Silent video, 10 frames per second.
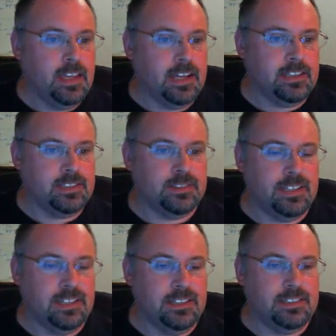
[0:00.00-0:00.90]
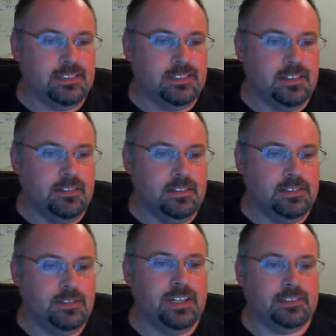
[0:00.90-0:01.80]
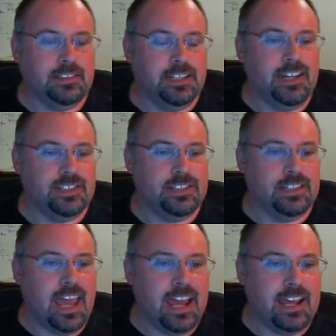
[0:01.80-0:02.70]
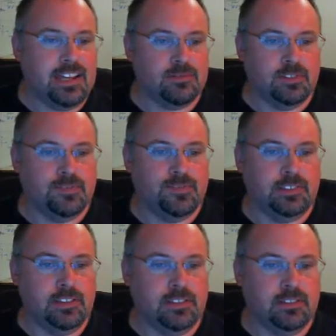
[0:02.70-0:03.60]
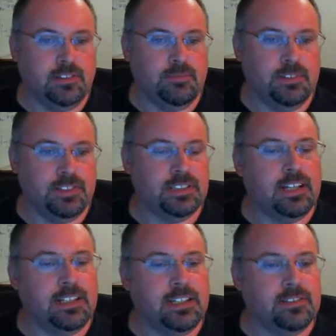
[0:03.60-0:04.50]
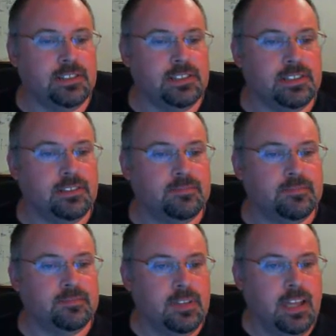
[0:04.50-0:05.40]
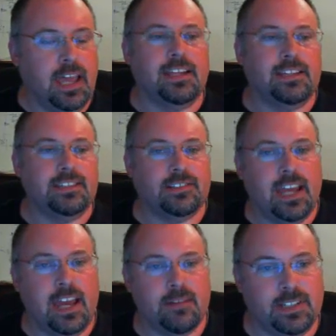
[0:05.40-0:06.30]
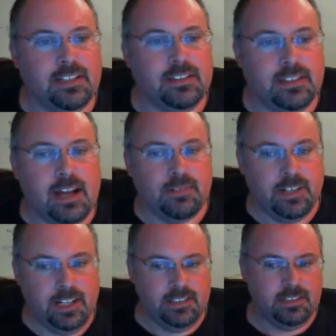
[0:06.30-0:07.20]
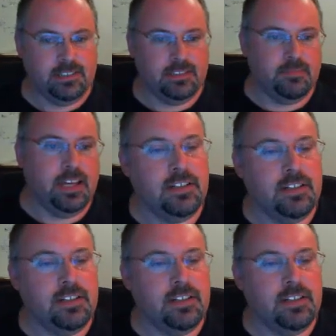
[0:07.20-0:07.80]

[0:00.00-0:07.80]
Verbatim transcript: And so it's, it's doing allocation as we're filling the loop, which is kind of interesting. And that's actually happening on the operating system.